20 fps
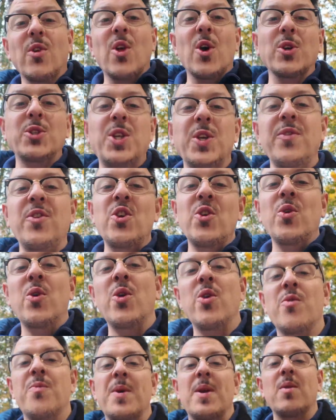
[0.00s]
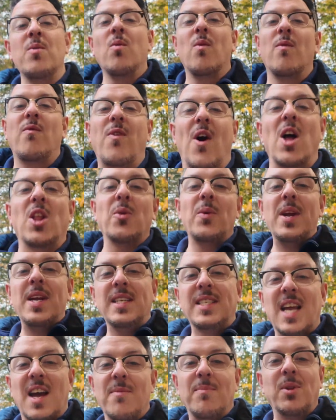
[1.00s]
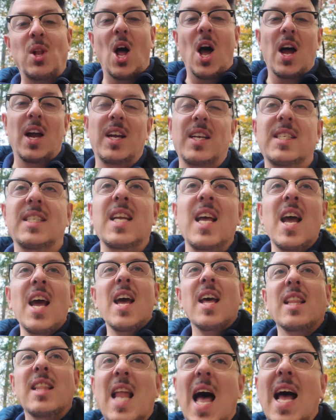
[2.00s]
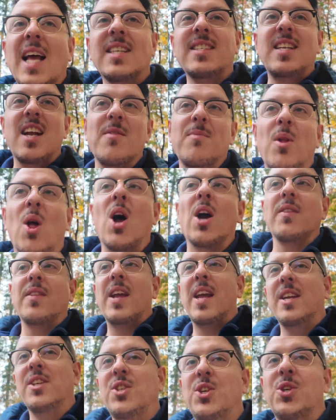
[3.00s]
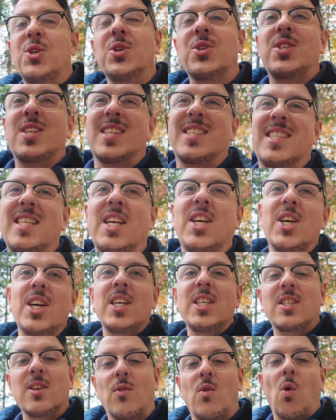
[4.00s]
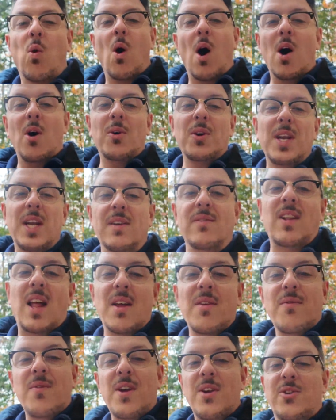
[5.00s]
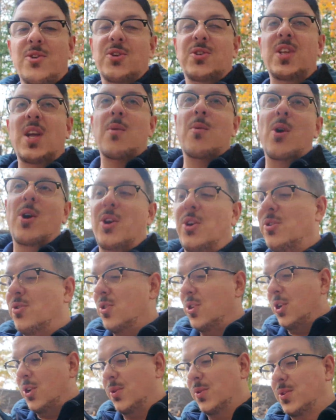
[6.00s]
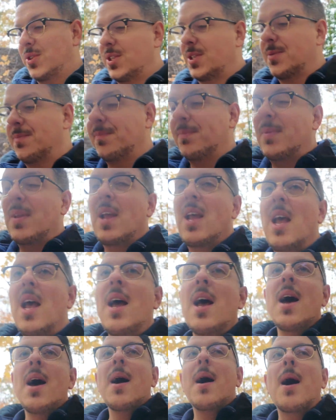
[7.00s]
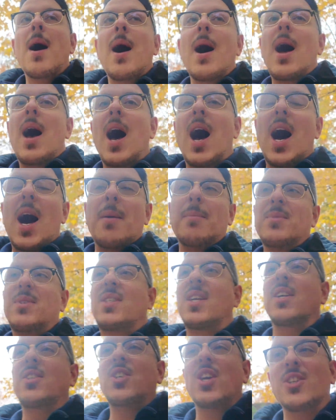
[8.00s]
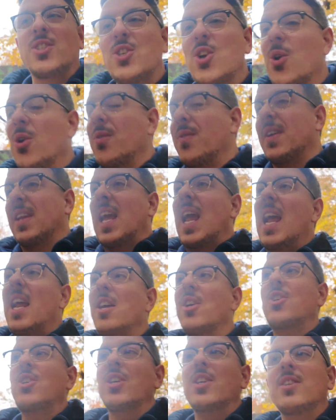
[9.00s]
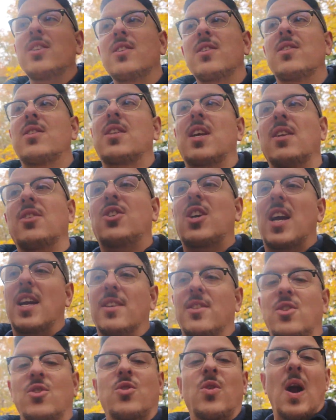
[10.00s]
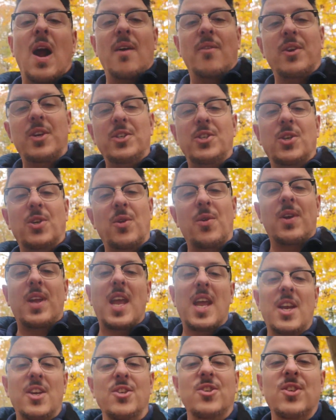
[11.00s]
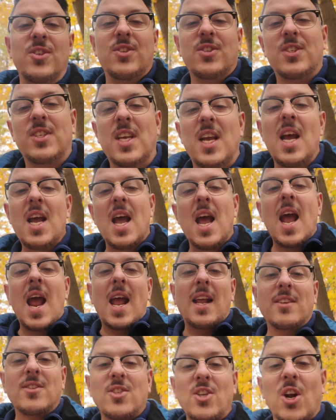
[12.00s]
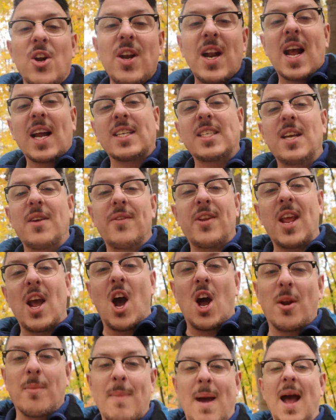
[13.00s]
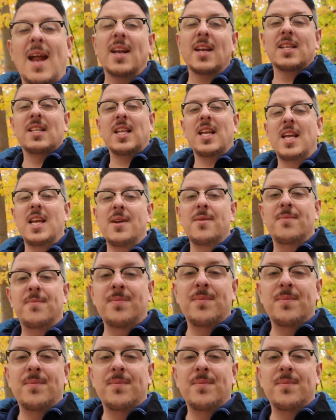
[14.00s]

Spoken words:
those of you who have been following devlogs, last devlog, they introduced a series of quality of life features they want to introduce, such as notifications, such as traveling to locations and starting activity automatically.